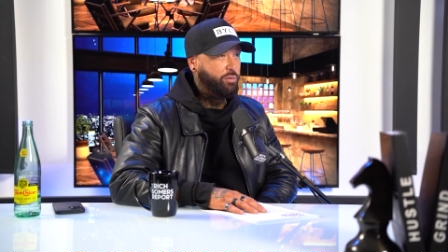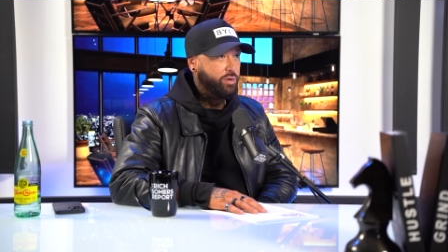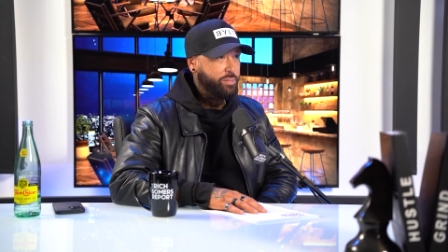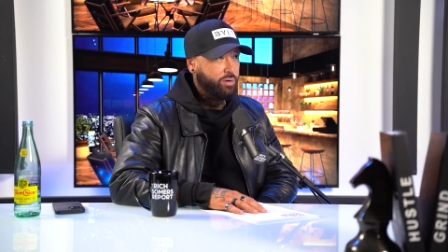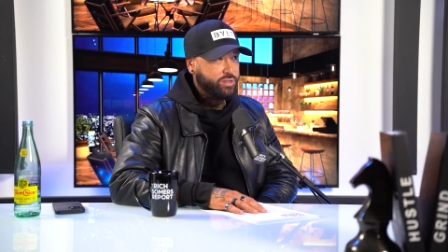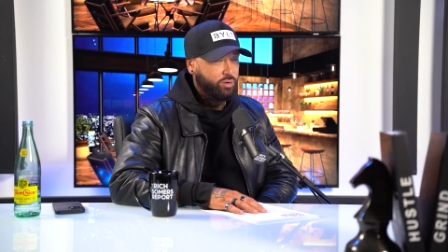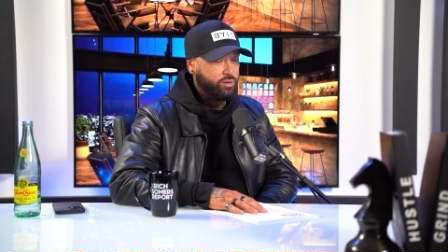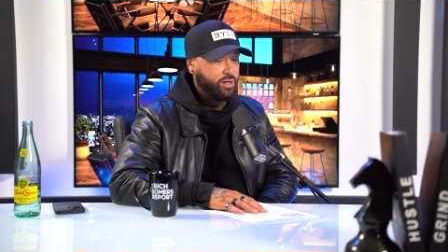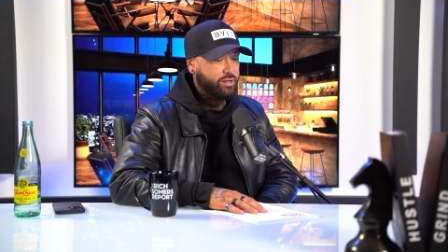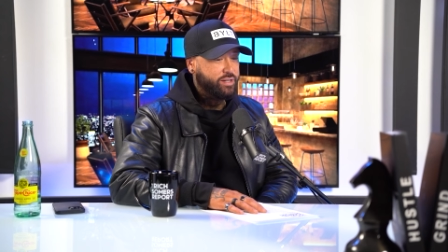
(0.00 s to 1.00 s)
And repost the
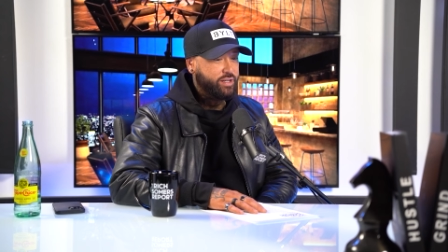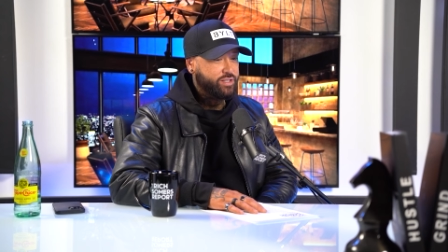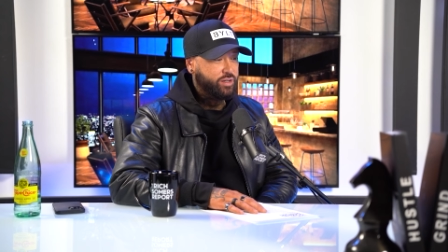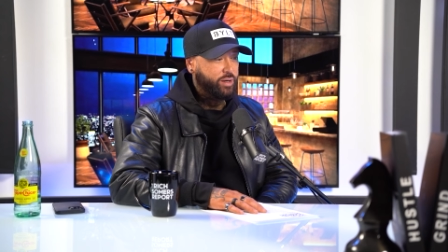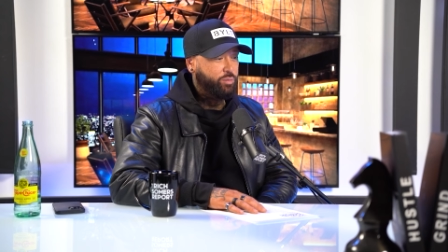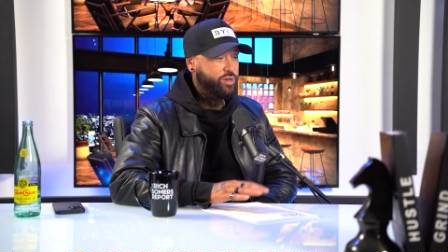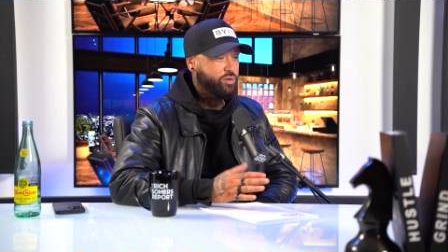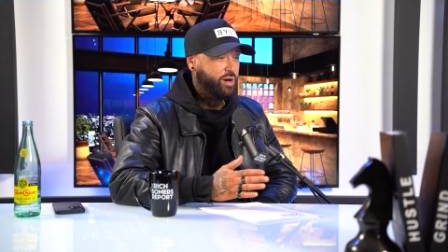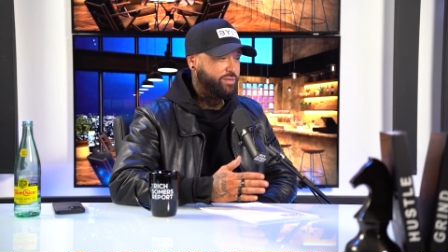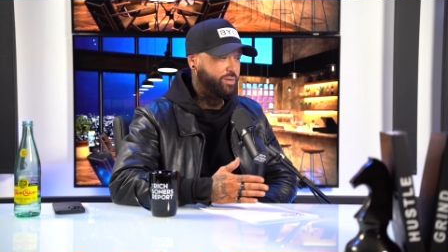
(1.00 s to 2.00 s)
old content. So, like, when
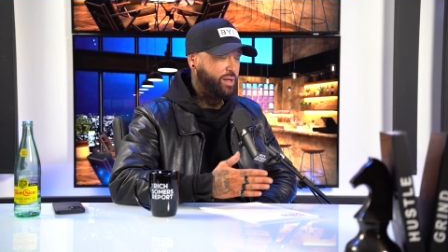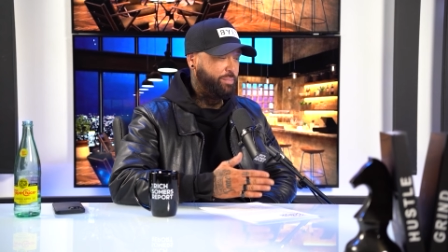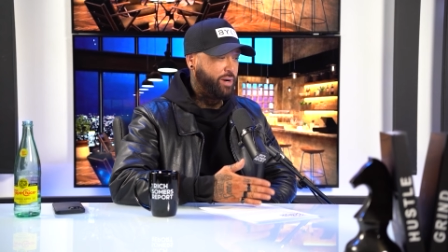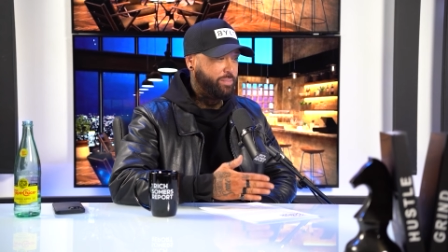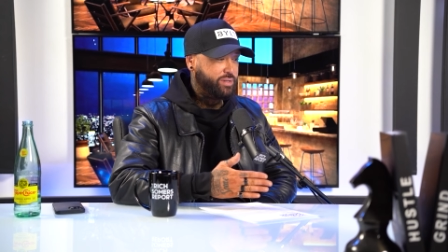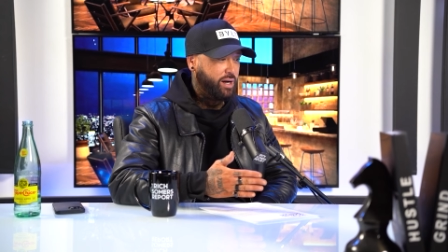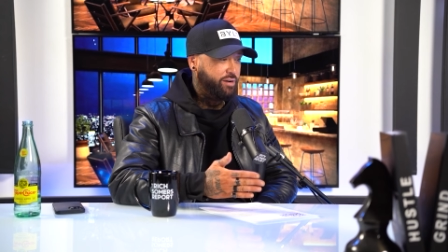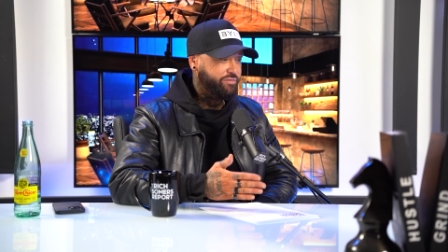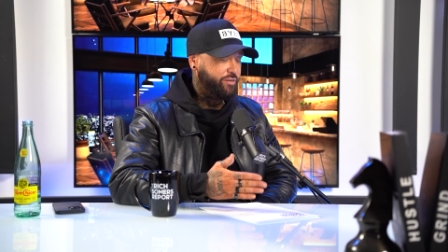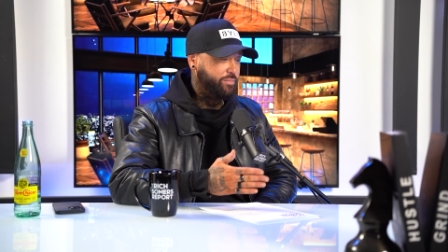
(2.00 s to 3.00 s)
you have something that pops
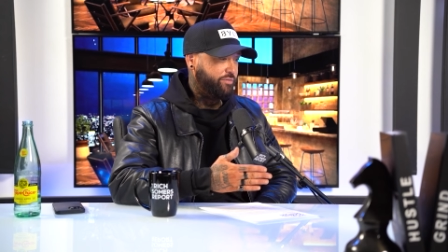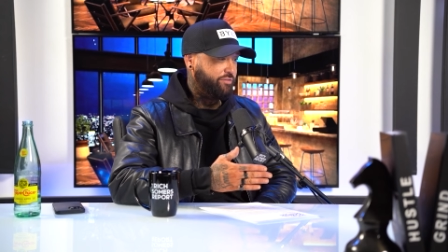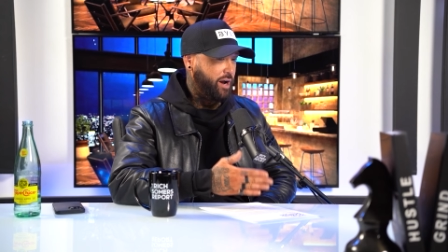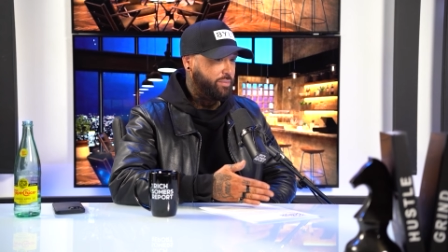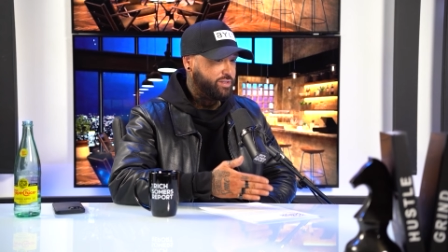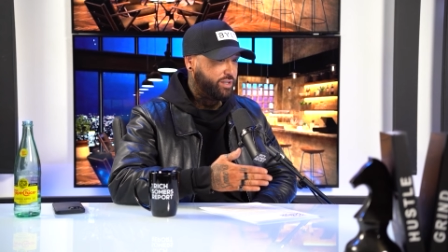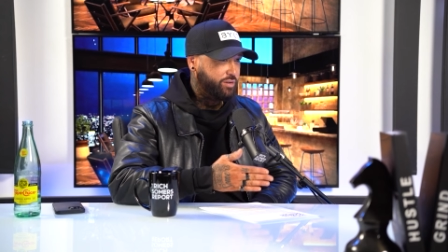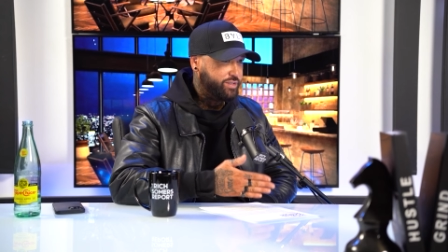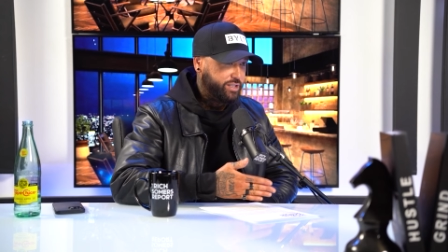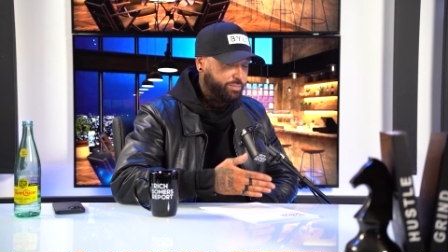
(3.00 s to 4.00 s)
off from 5 months
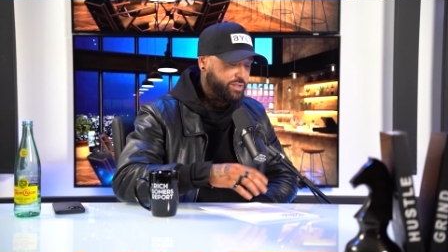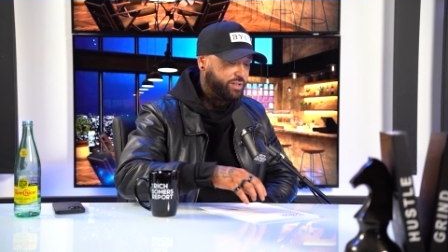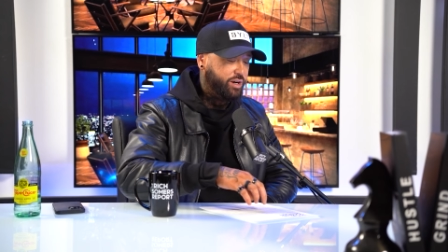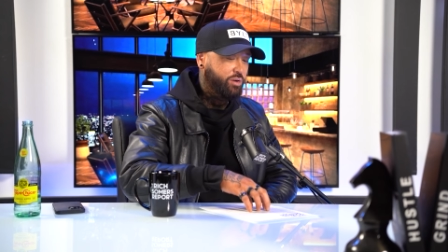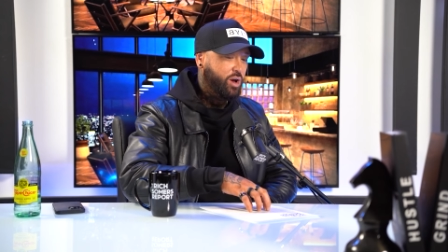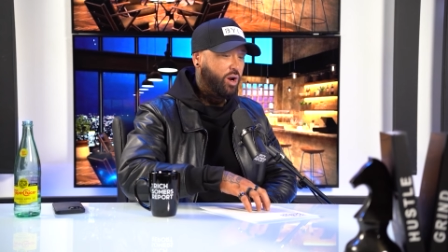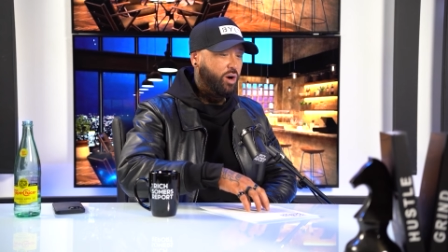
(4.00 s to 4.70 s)
ago, 6 months ago,